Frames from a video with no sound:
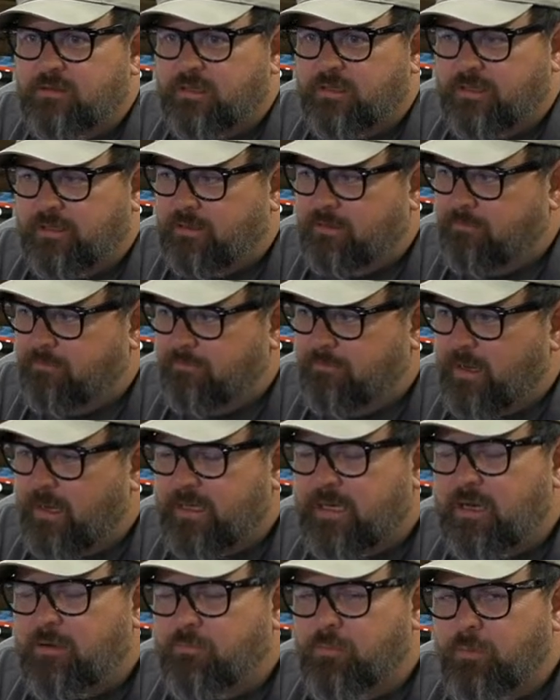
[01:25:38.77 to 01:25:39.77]
I
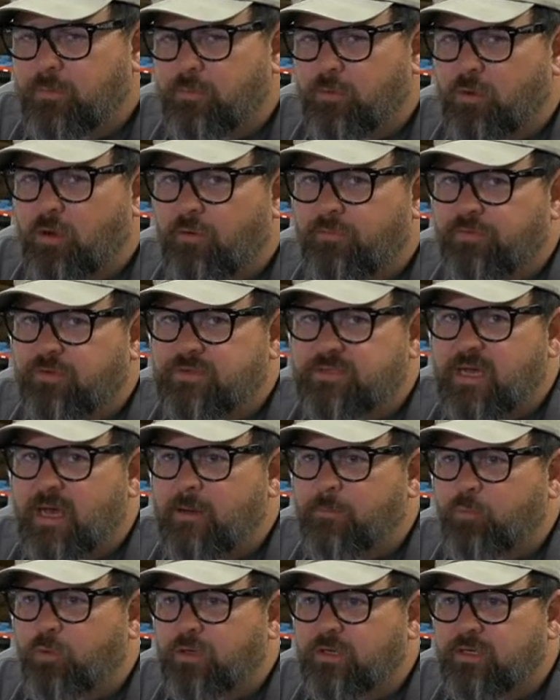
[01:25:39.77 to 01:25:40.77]
can't remember off the
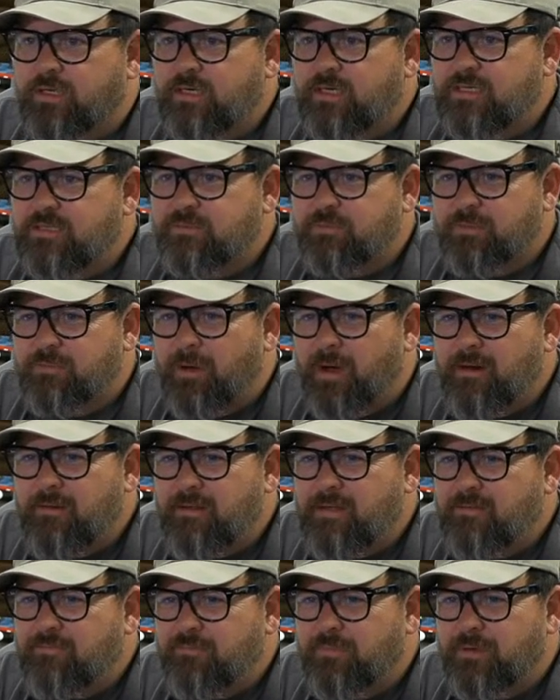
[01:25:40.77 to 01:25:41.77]
top what it is, but it might
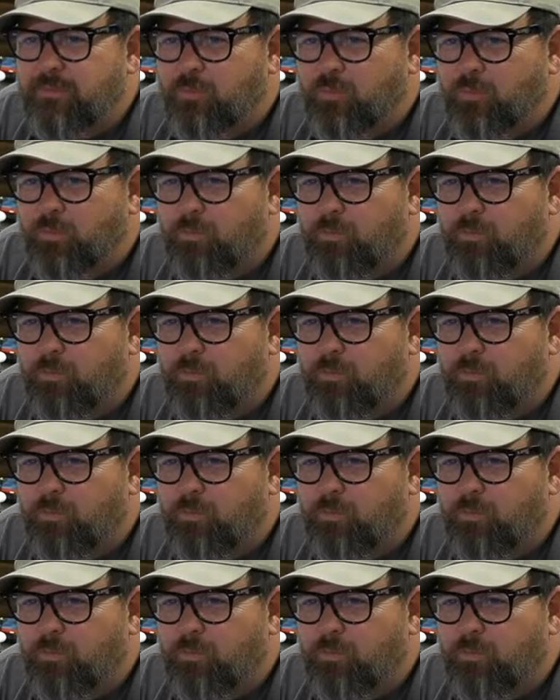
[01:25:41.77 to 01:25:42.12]
even be...